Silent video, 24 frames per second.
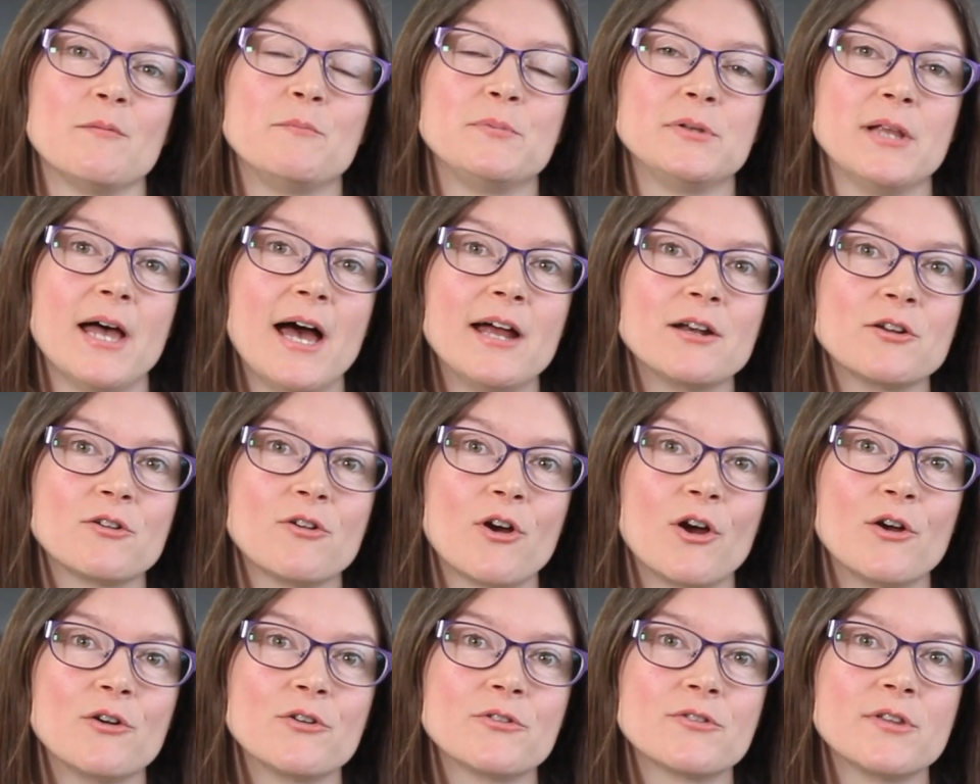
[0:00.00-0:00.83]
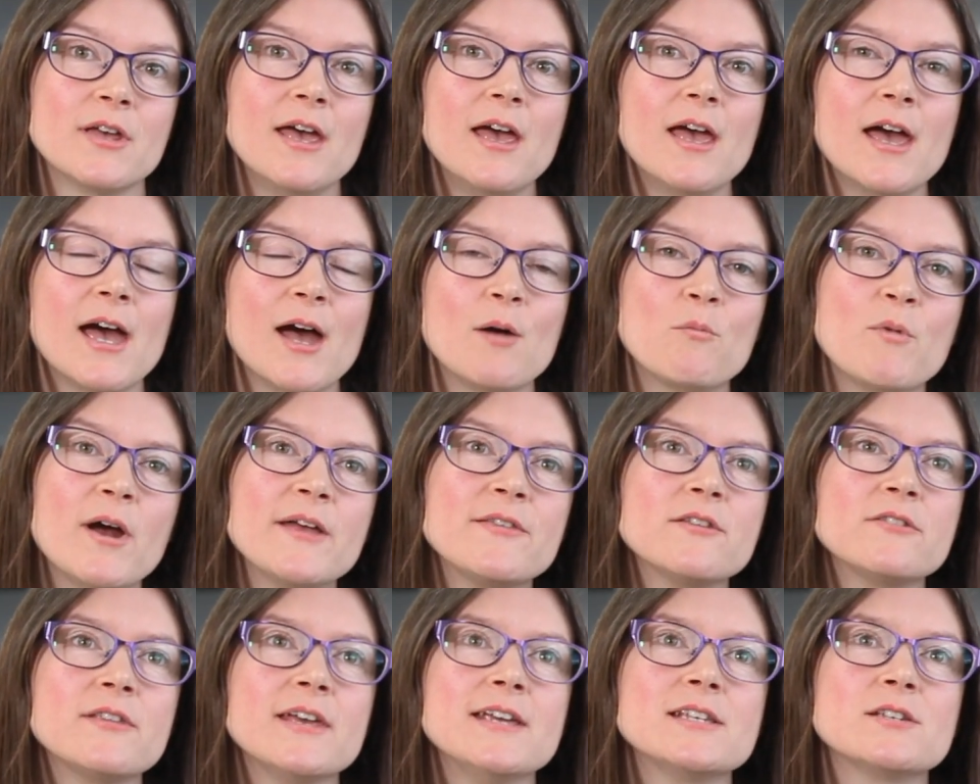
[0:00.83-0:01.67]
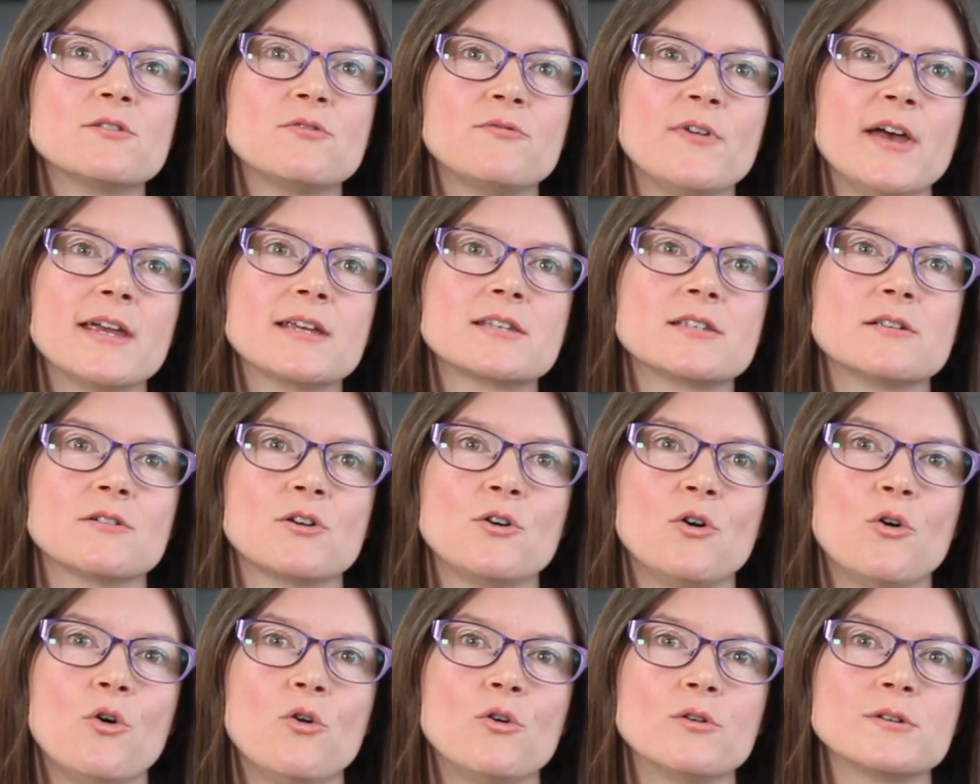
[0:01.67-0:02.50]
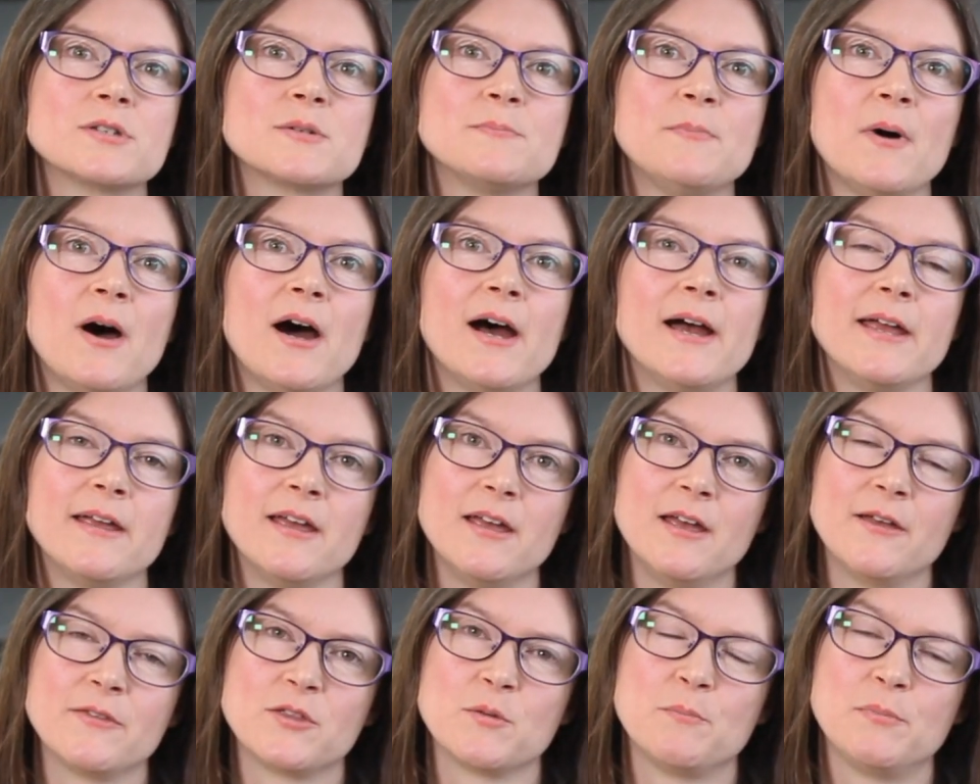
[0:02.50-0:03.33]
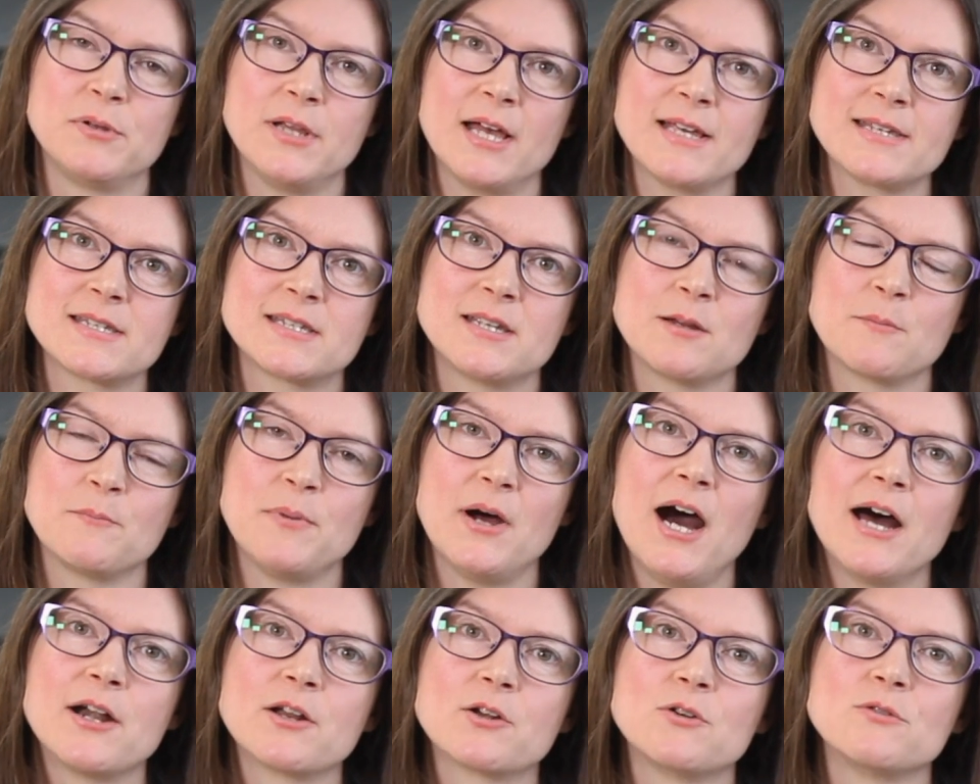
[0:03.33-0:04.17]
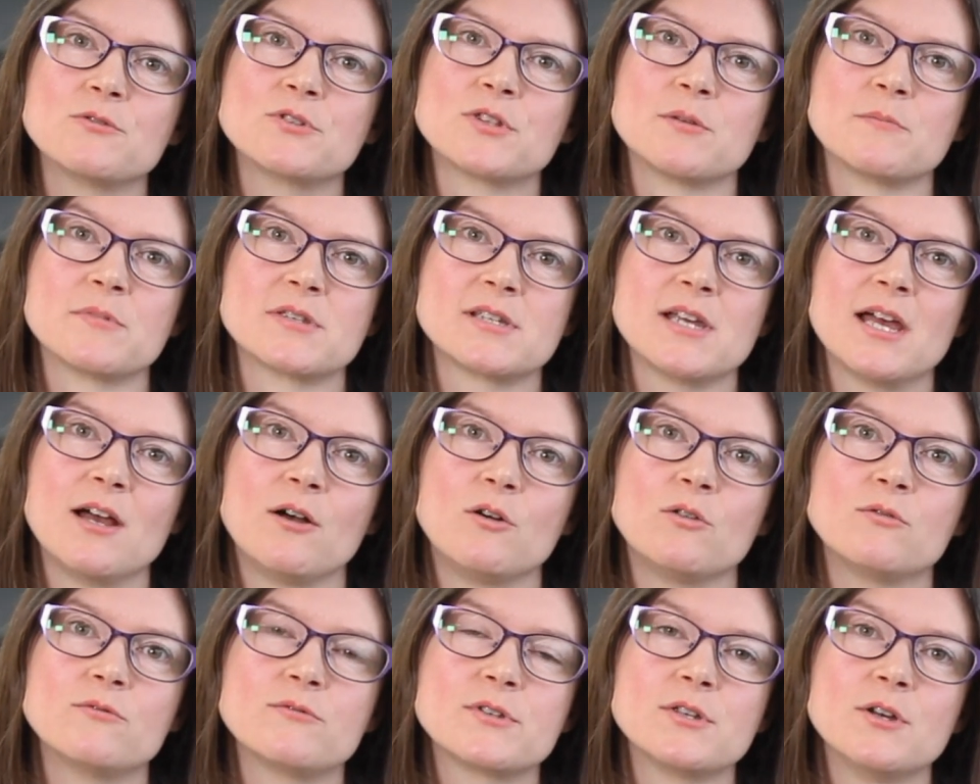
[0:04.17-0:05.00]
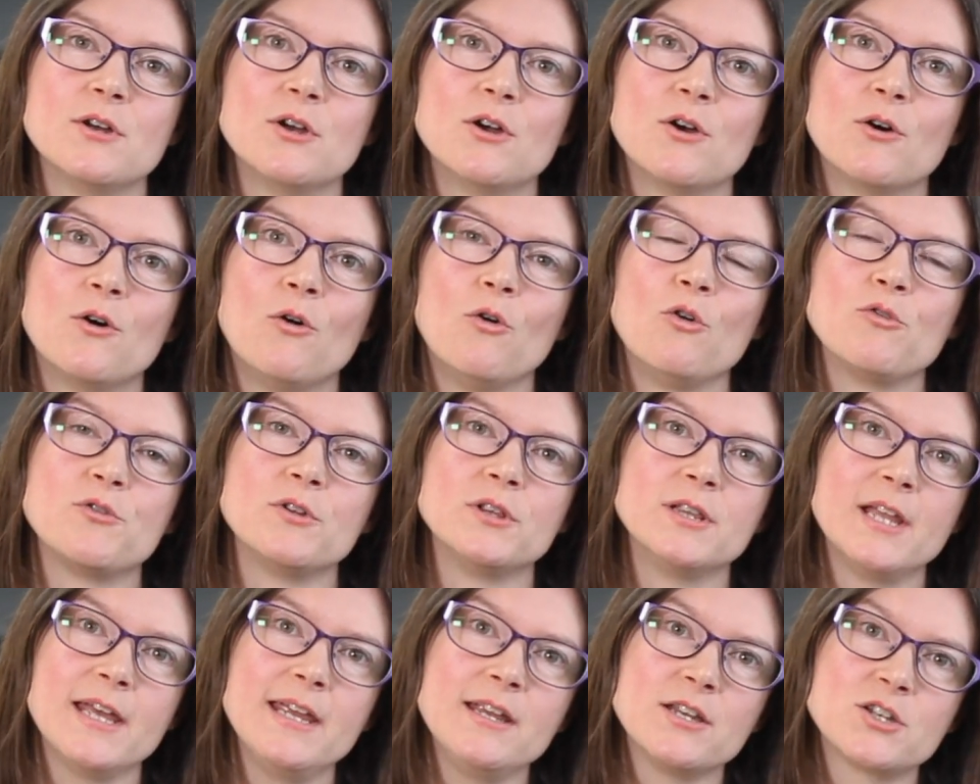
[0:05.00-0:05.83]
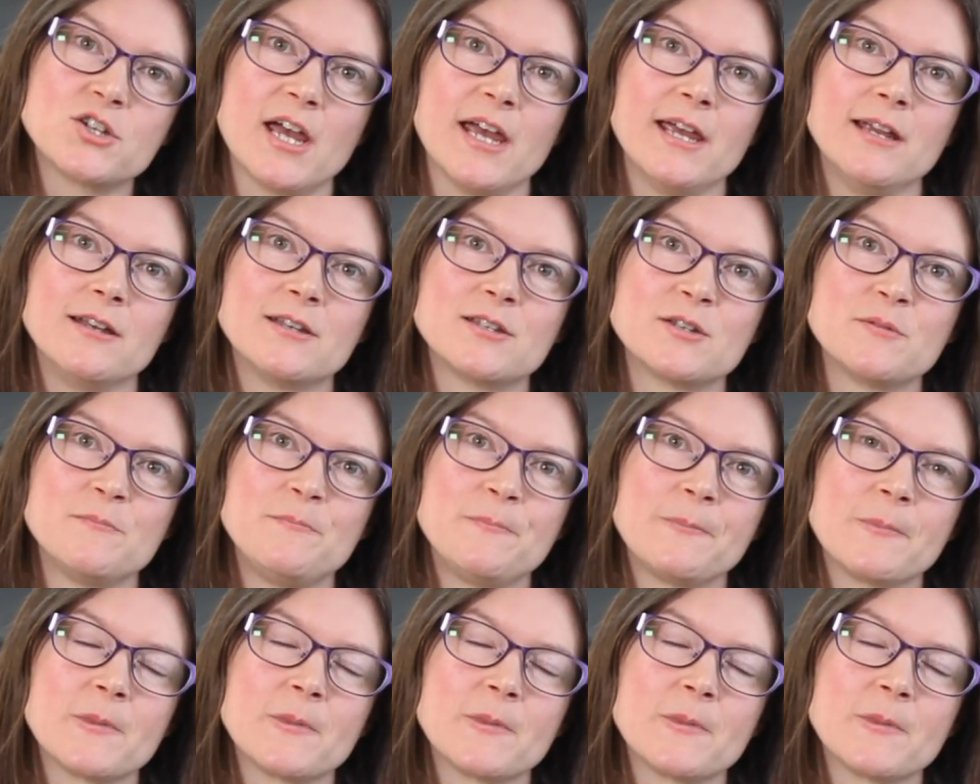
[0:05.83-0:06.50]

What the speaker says: plant growth, and whether these effects are caused by the plastic particles themselves or the leachate,